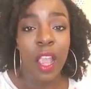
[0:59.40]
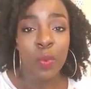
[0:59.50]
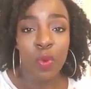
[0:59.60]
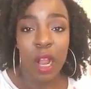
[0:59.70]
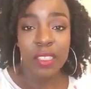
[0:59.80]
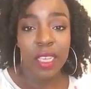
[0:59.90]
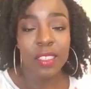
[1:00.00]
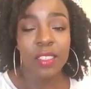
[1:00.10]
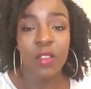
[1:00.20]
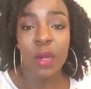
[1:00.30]
and
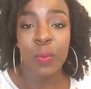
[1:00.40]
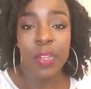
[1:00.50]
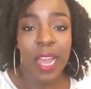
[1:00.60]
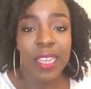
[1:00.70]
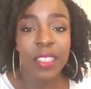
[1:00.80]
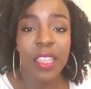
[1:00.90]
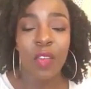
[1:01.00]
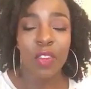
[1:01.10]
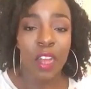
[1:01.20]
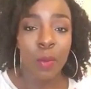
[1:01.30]
processes are in place and
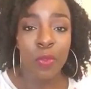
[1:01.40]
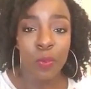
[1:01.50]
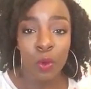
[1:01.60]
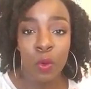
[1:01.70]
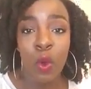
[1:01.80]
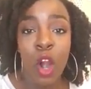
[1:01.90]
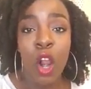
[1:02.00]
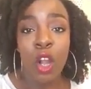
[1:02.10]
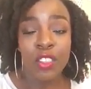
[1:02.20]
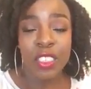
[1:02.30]
they've come through
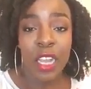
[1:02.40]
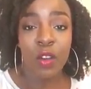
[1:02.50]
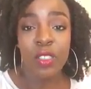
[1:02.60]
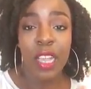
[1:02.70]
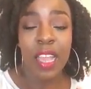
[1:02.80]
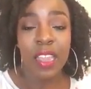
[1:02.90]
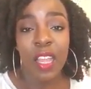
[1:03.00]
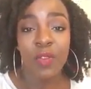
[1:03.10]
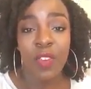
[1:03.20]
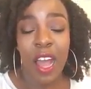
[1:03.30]
her channels and they
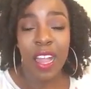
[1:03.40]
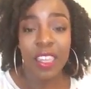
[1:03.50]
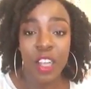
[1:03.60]
find